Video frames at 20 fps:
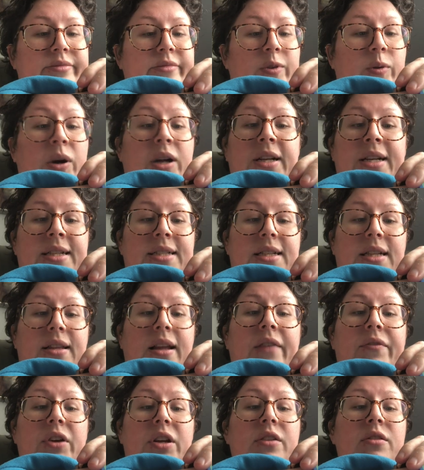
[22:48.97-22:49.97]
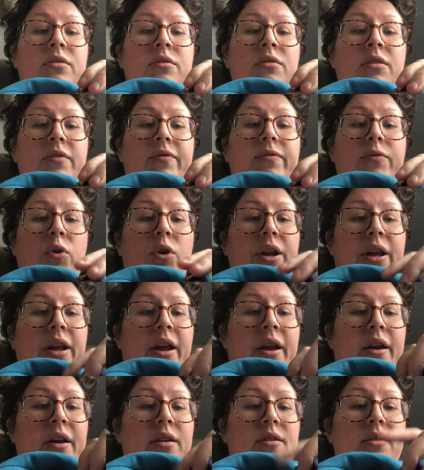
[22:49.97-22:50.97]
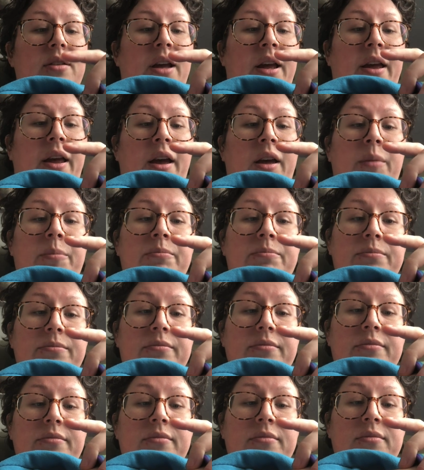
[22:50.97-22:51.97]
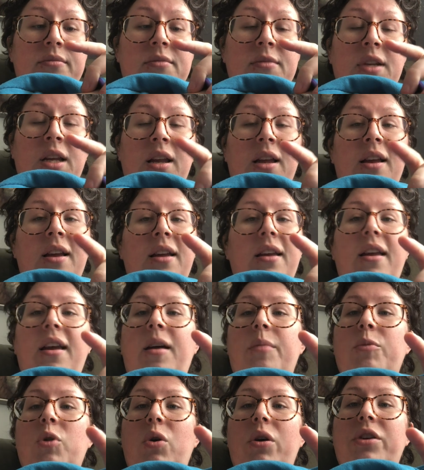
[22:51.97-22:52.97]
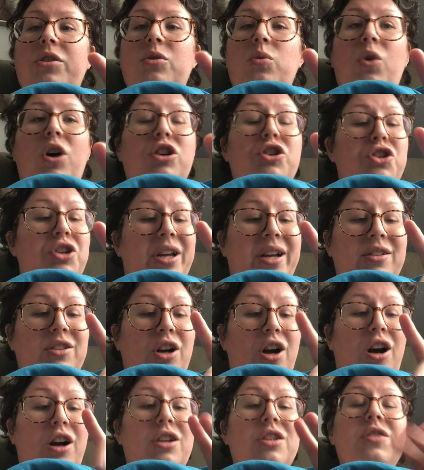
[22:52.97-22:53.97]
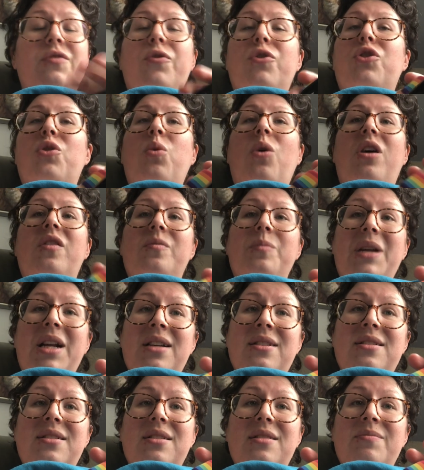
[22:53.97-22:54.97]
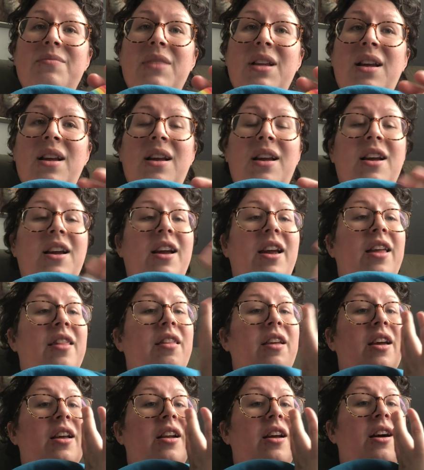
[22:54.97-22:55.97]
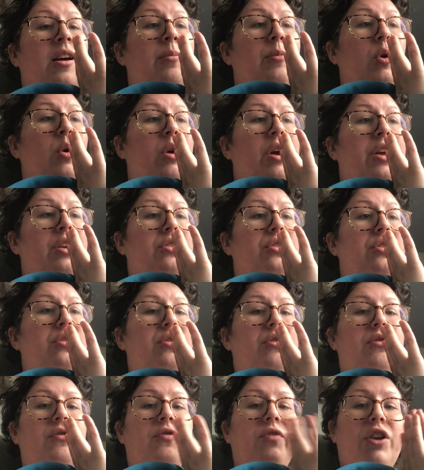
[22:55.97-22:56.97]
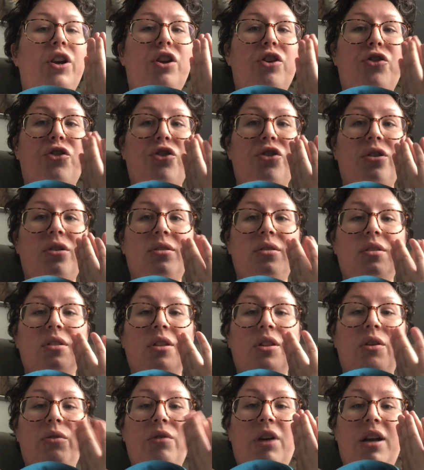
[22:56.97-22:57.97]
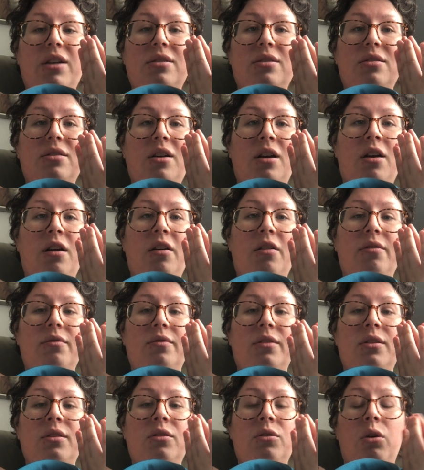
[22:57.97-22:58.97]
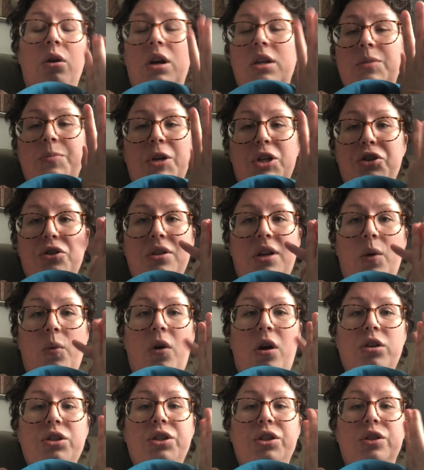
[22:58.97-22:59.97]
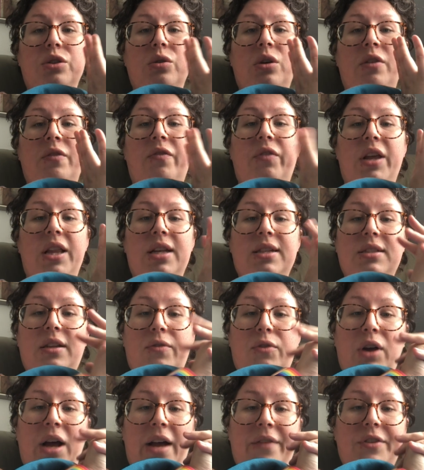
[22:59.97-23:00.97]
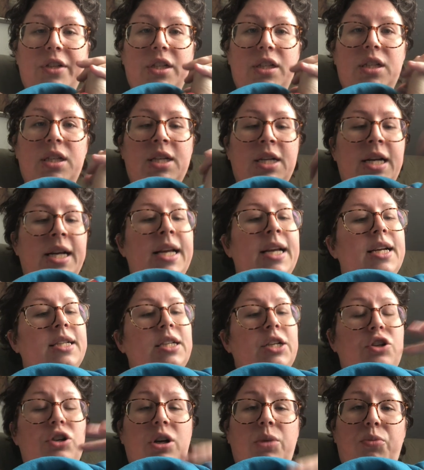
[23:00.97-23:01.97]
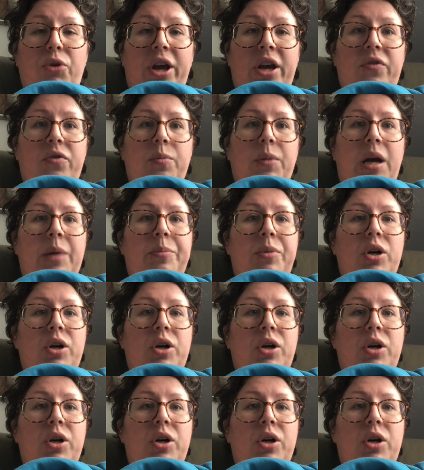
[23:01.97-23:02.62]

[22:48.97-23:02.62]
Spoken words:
Well, it's 11:48 a.m. I'm going to watch TikToks for 12 minutes, and then I'm going to finish the rest of, or as much as I want to, of Felix Ever After, because I took a break from that